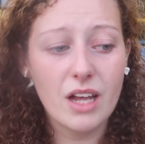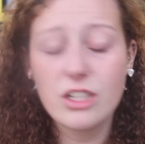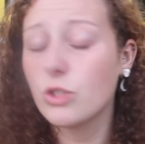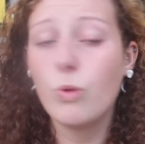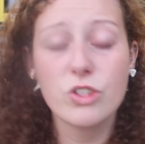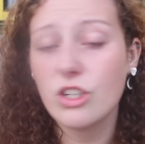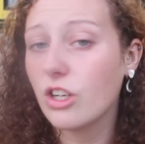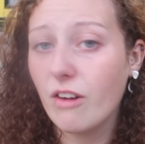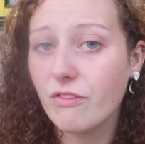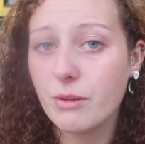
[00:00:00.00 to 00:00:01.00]
I just wasn't
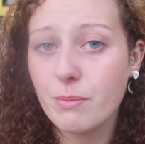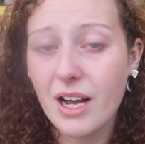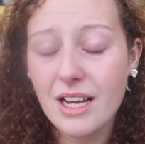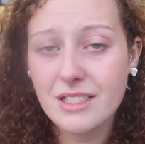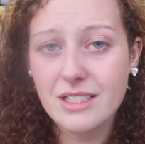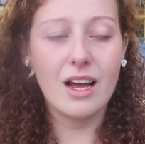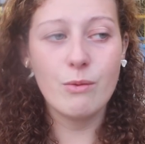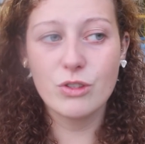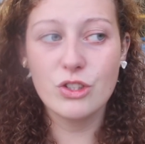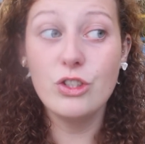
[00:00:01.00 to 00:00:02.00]
a confident person.
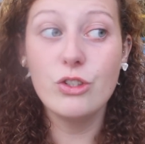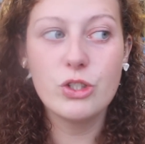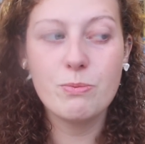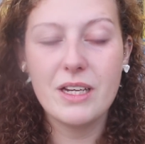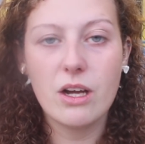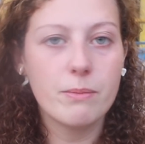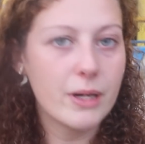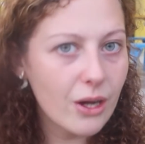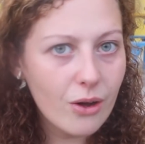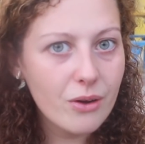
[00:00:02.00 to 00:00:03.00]
I wasn't used to being on
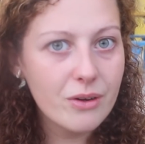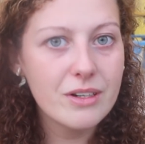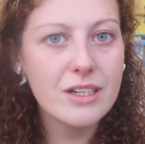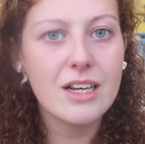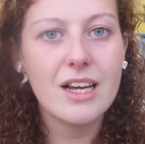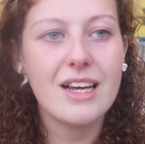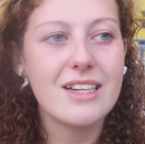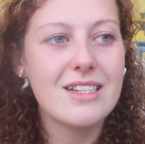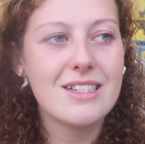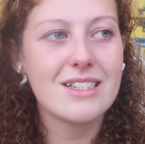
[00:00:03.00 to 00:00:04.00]
my own,
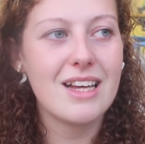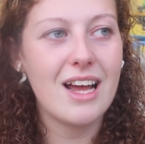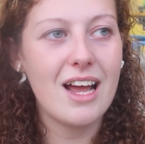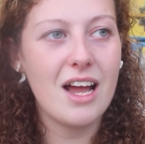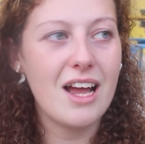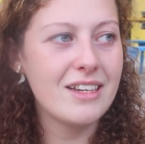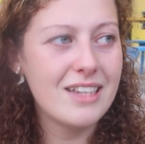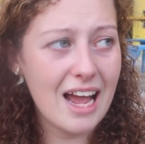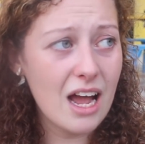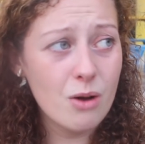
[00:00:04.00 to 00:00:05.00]

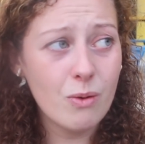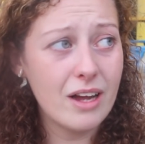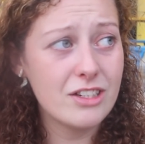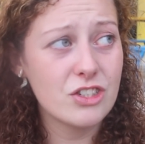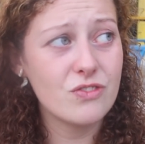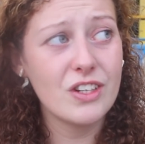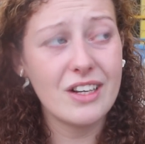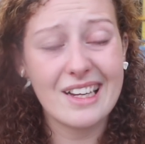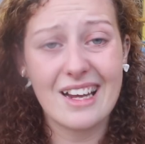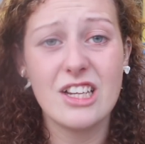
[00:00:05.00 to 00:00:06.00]
and now I just feel
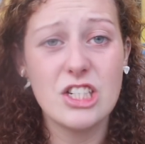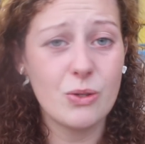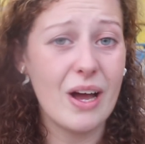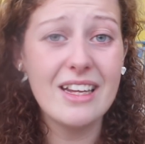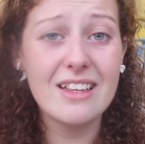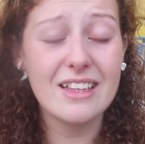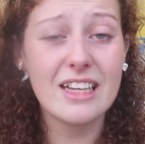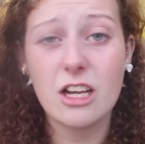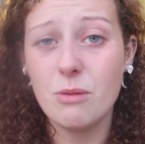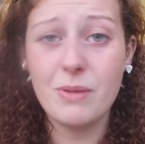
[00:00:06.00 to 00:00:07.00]
like I can do
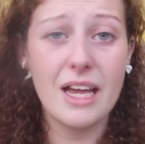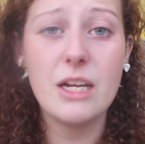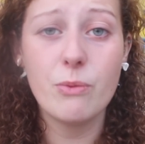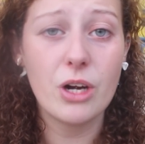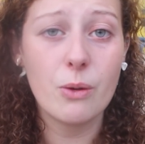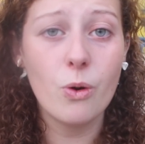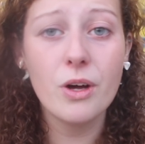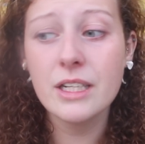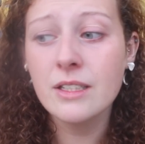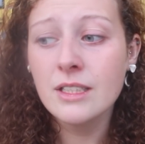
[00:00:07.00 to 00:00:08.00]
anything. I can be anyone I
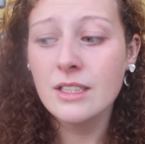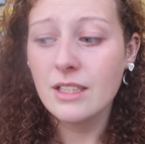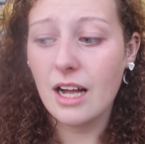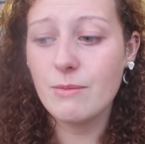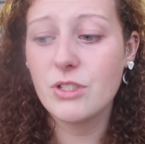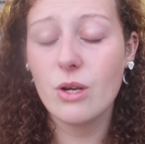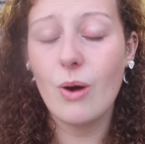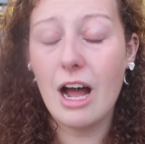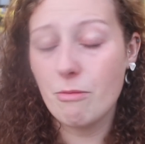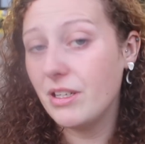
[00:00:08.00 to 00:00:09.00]
want. I'm so
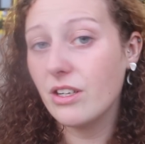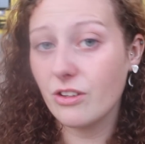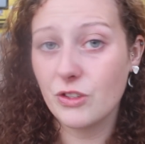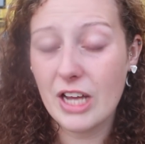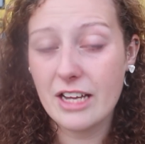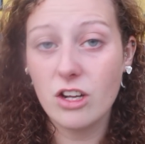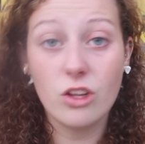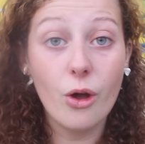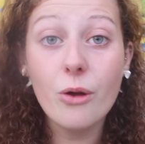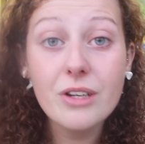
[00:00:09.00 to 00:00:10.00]
happy and content
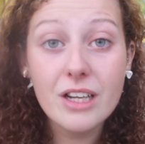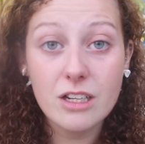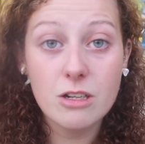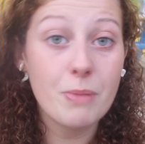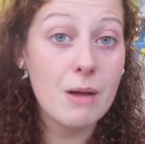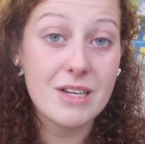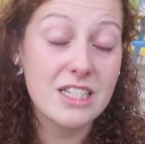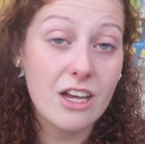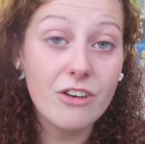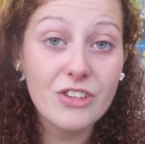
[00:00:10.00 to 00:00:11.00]
alone and by
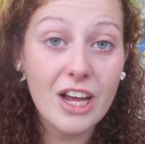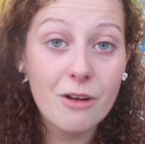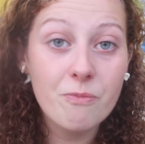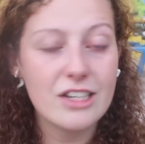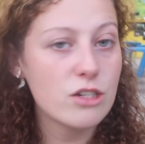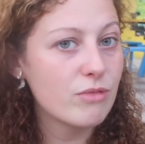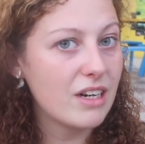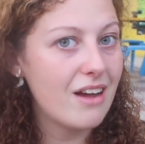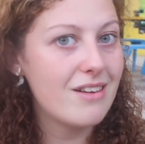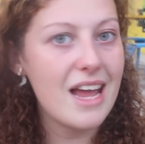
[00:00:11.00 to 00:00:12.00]
myself now. I don't
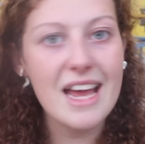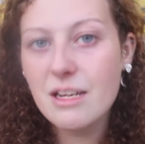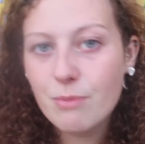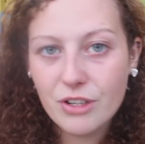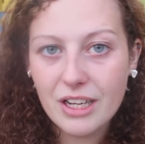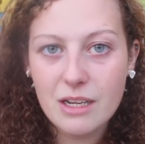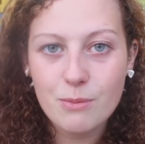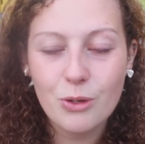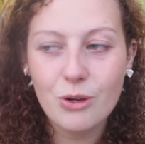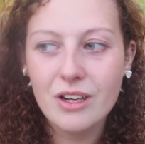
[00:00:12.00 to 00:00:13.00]
rely on anybody
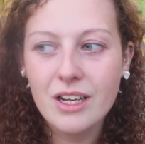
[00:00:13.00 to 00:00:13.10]
anymore.